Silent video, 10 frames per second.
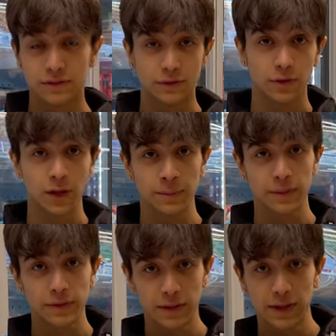if you
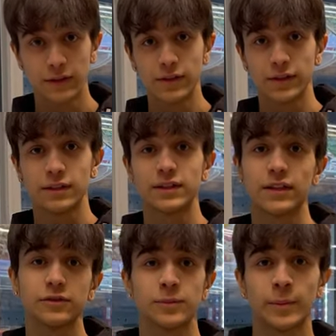come here in
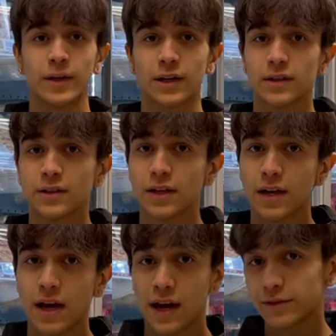Italian supermarket,
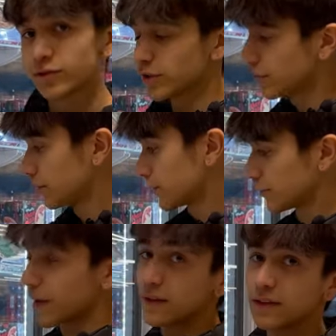I suggest you to
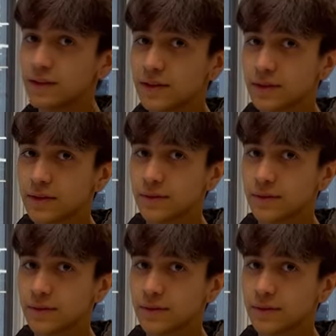buy this.